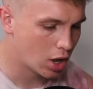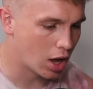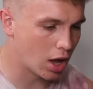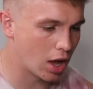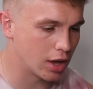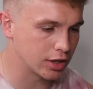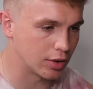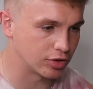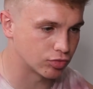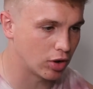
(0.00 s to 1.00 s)

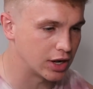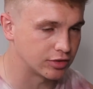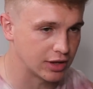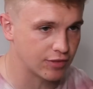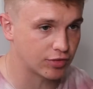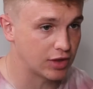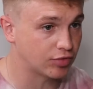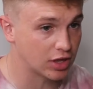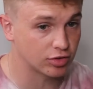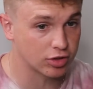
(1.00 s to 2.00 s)
it's right to, if
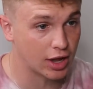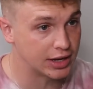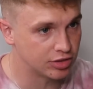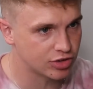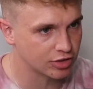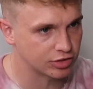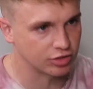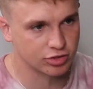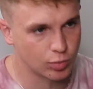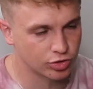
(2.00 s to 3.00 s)
there's like an
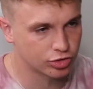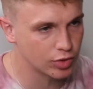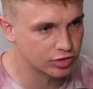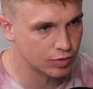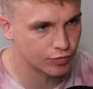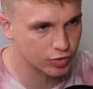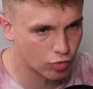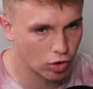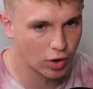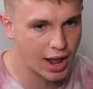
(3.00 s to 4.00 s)
injustice, someone's doing something wrong,